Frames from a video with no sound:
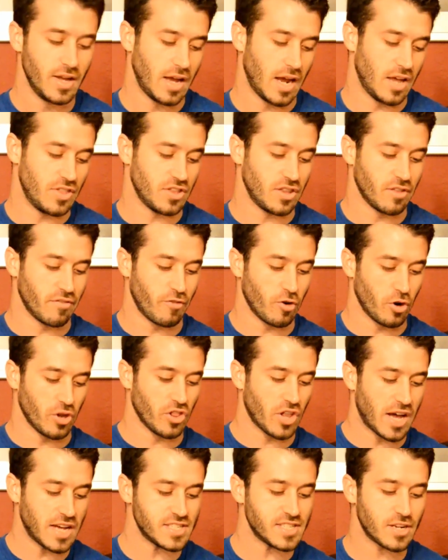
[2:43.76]
And then the very
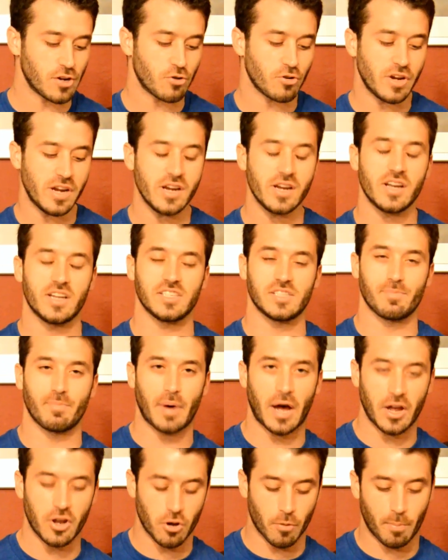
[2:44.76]
last ingredient is
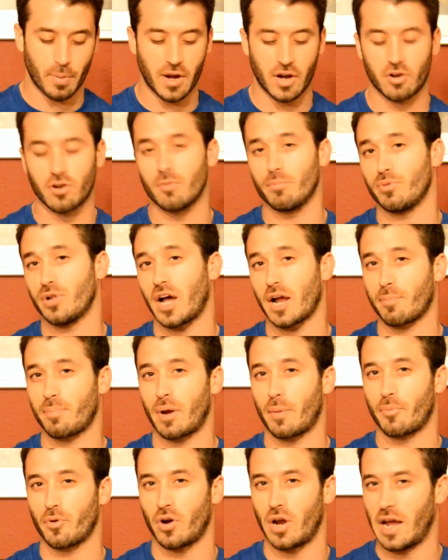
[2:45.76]
Creatine black
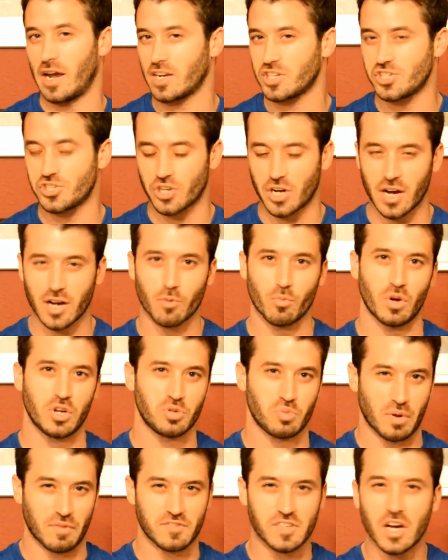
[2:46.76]
pepper extract,
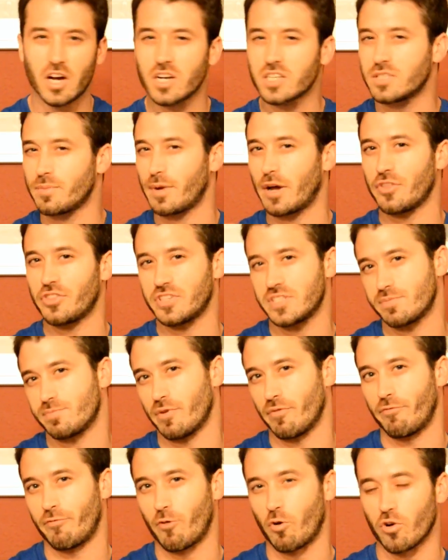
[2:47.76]
which we've talked about this
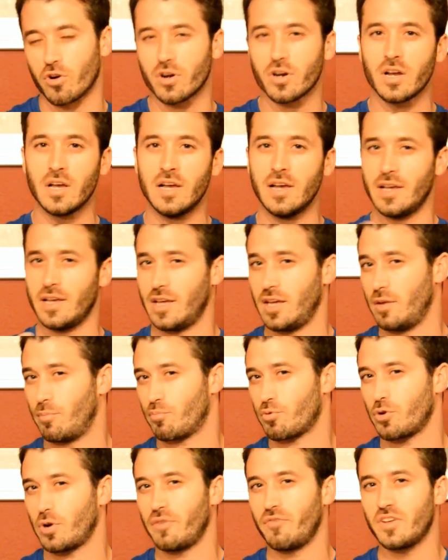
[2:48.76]
before in
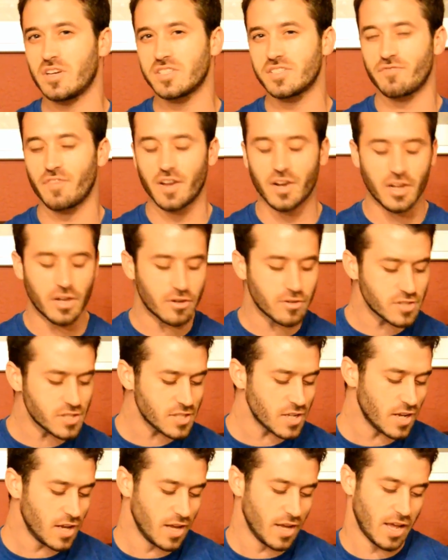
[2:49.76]
previous videos,